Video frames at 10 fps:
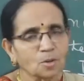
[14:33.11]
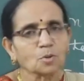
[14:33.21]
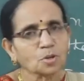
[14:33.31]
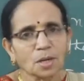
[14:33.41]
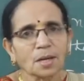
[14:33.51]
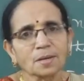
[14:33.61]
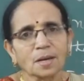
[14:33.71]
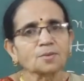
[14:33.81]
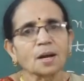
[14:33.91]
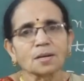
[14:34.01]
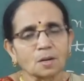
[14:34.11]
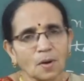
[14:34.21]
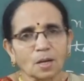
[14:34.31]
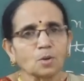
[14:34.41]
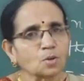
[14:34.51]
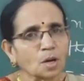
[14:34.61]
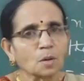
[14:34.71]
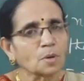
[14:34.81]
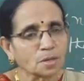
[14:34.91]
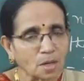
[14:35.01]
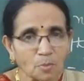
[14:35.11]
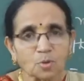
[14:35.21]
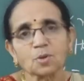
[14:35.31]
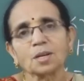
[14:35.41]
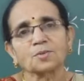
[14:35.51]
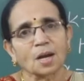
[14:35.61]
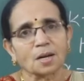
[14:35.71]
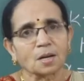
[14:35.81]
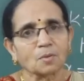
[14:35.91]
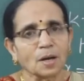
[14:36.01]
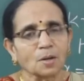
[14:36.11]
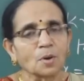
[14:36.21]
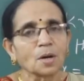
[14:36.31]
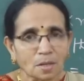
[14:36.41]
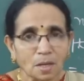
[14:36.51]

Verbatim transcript: Usually a standard value, it, com it comes to a standard value.